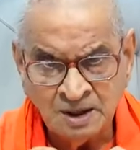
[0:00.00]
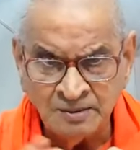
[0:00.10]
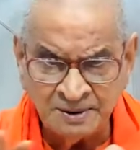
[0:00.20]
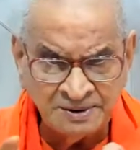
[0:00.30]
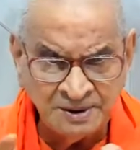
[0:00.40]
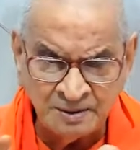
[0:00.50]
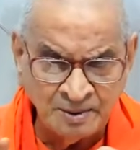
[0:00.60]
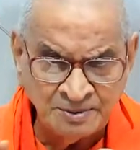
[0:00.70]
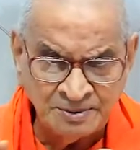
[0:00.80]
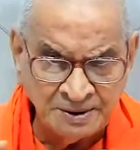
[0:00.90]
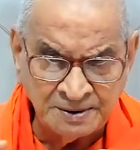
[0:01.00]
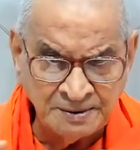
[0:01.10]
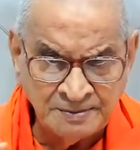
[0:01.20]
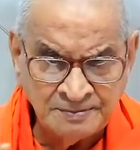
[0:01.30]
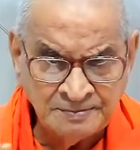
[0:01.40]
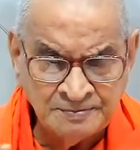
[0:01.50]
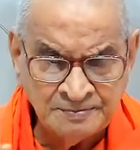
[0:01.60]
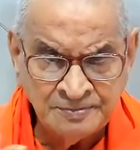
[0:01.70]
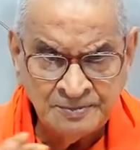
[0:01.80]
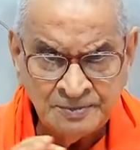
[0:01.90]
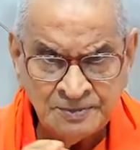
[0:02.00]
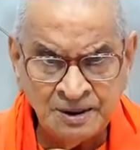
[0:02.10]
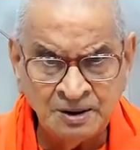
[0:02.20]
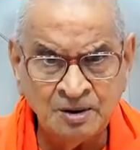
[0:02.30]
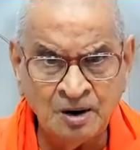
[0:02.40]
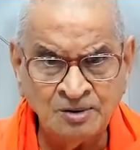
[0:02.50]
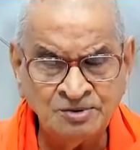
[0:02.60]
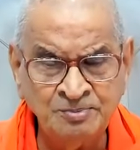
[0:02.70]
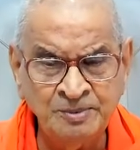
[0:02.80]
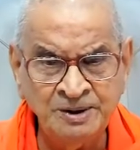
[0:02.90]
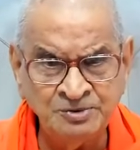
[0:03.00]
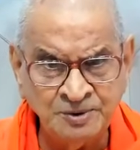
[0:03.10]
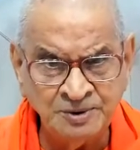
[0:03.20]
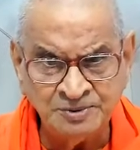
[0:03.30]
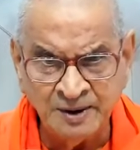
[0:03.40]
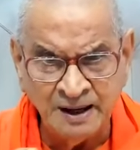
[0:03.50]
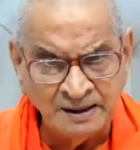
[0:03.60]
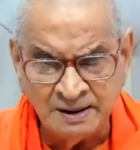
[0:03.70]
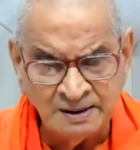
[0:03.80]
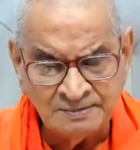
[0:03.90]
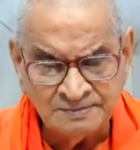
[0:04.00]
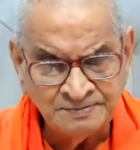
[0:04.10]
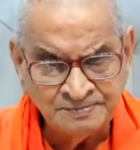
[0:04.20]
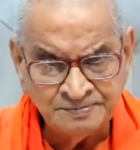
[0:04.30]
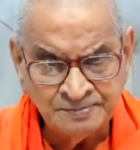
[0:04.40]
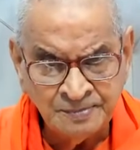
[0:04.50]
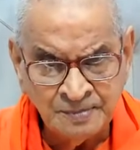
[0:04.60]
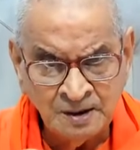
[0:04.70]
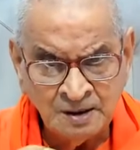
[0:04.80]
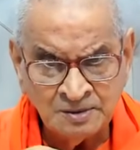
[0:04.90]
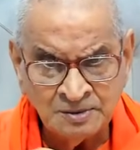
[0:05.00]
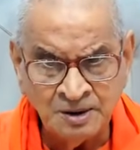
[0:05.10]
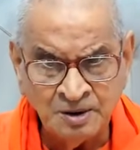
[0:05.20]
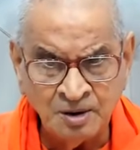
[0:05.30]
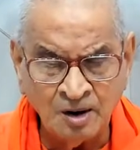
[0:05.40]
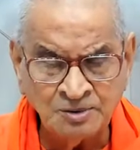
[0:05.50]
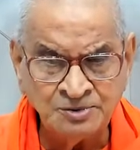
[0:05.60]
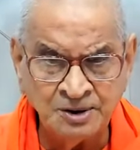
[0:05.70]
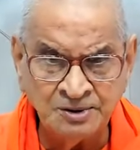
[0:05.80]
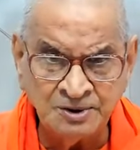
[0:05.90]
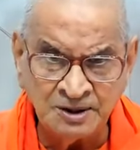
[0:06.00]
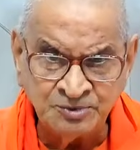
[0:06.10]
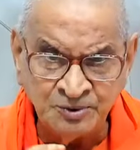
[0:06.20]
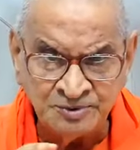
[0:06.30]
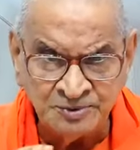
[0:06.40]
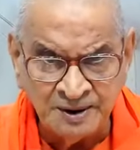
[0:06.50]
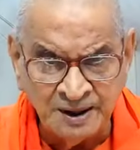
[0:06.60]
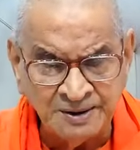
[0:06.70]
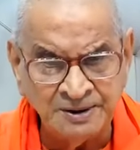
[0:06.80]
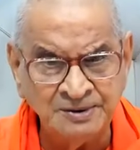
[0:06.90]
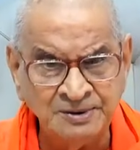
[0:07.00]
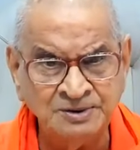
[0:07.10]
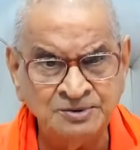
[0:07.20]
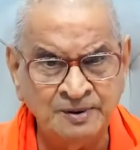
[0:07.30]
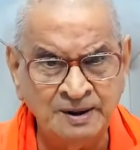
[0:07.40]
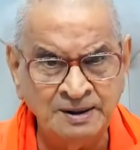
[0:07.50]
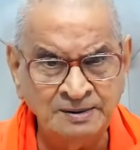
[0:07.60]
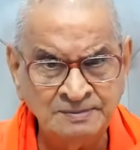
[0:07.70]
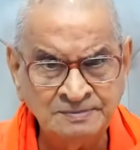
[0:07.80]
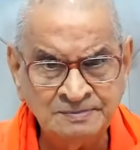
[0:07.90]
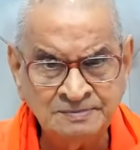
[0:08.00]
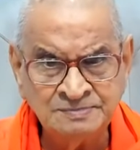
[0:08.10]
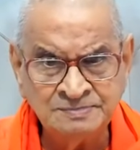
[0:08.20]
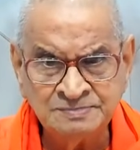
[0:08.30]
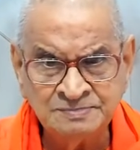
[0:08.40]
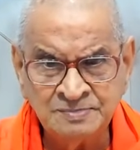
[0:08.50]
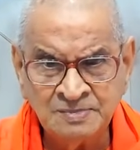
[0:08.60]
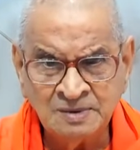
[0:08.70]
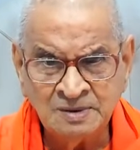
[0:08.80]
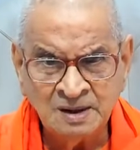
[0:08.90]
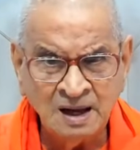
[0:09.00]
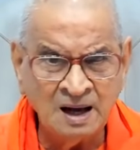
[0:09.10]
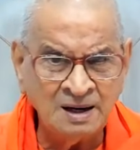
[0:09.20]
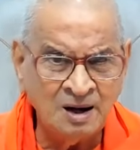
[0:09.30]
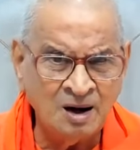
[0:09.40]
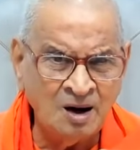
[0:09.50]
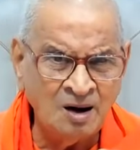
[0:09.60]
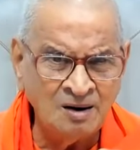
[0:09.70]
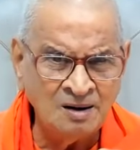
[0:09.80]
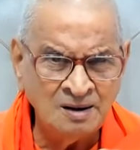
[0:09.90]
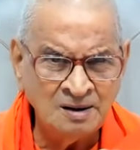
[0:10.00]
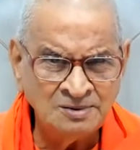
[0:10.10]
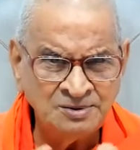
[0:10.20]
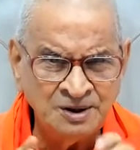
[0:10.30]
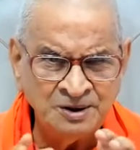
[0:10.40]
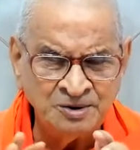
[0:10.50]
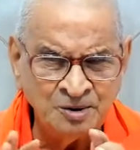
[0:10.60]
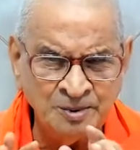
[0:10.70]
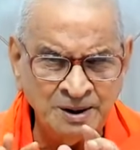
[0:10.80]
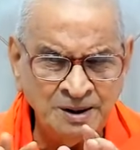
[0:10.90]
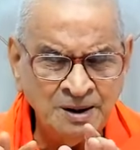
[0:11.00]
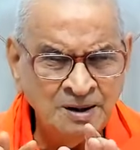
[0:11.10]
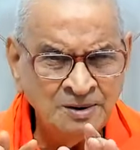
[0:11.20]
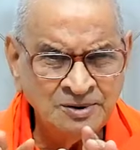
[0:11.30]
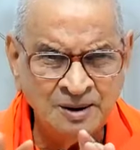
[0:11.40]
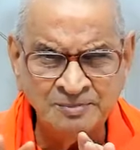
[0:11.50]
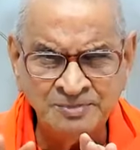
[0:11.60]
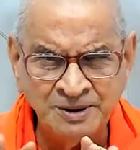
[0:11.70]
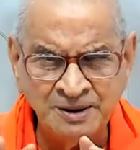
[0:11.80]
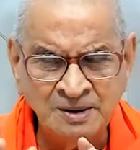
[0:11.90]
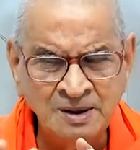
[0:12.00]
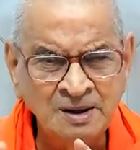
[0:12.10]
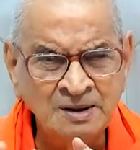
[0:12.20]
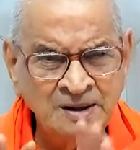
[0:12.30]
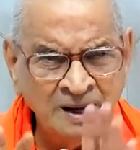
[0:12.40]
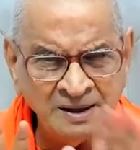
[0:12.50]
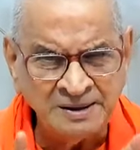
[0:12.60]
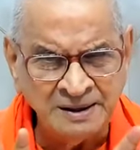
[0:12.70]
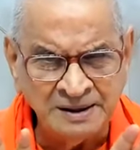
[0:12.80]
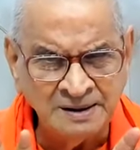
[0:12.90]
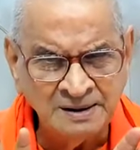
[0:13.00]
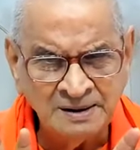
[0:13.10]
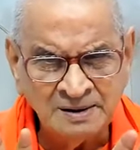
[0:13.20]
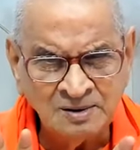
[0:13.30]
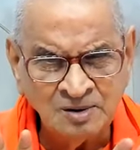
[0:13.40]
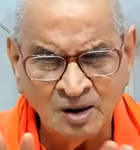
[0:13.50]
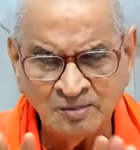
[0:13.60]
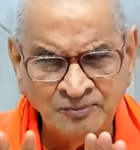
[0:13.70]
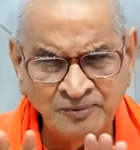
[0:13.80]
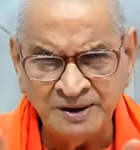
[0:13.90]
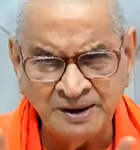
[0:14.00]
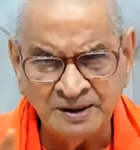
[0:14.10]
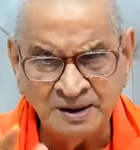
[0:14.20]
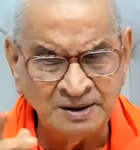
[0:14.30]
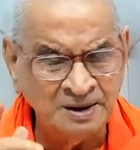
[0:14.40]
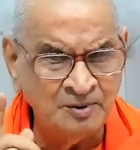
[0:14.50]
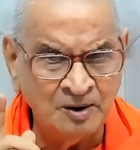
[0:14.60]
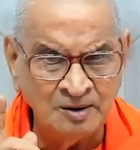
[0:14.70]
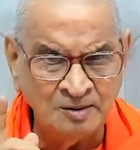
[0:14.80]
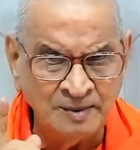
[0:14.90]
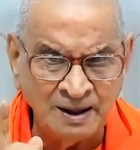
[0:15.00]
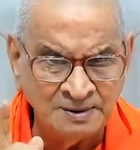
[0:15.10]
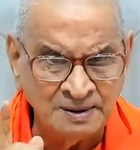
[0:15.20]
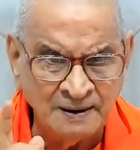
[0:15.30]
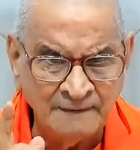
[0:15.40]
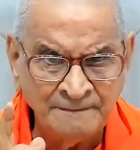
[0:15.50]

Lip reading: Everything about it, the gross means which you handle, the gross results which you get in this world, are all seen to be something dirty, not fitting an evolved man.